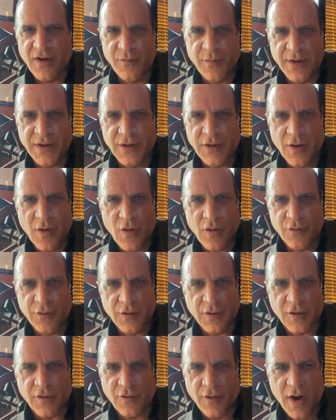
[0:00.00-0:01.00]
been no
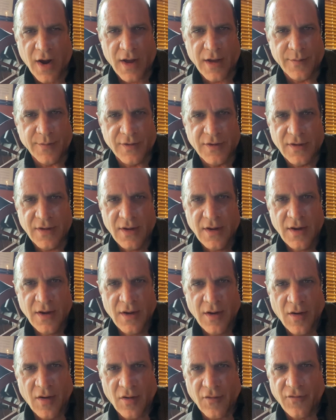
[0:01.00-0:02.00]
real crimes
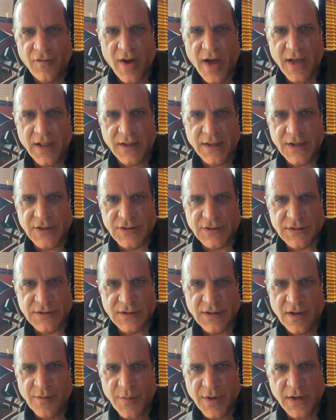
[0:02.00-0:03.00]
or violations
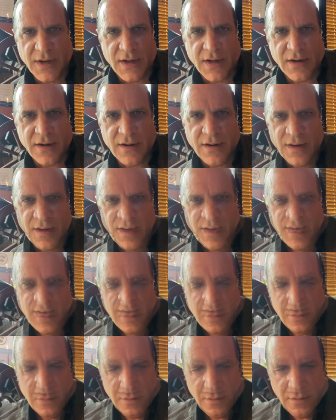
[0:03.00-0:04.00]
committed here.
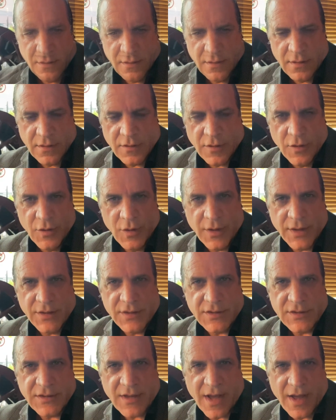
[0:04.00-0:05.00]
So you
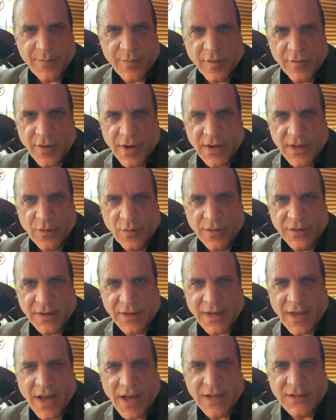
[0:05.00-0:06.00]
can stop already with the
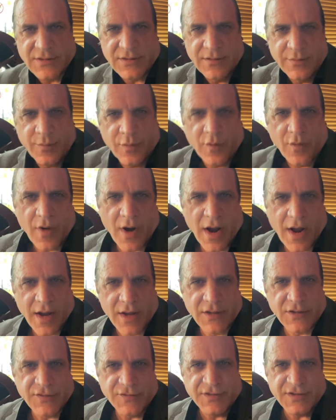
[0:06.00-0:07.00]
constant
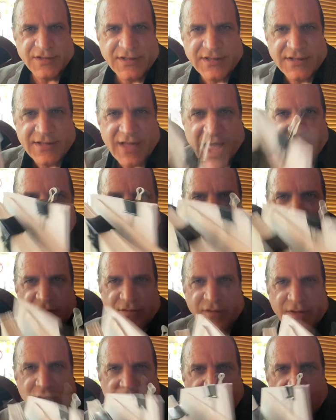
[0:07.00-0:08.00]
barrage of stacks
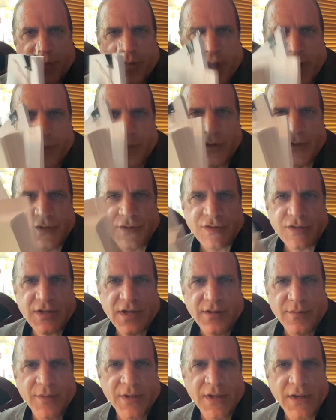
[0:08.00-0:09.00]
of legal paper you
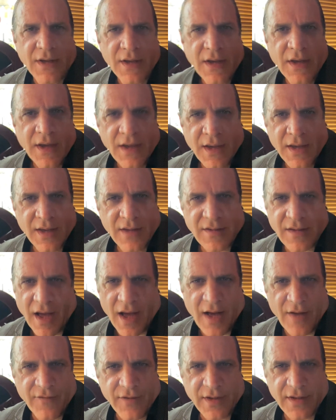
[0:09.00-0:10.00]
send me. It's
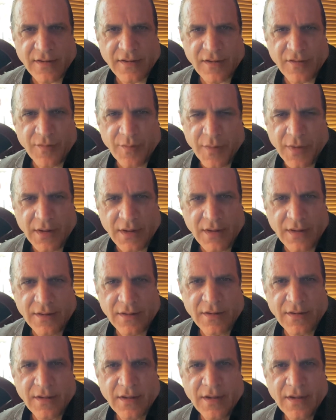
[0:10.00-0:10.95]
obvious as millions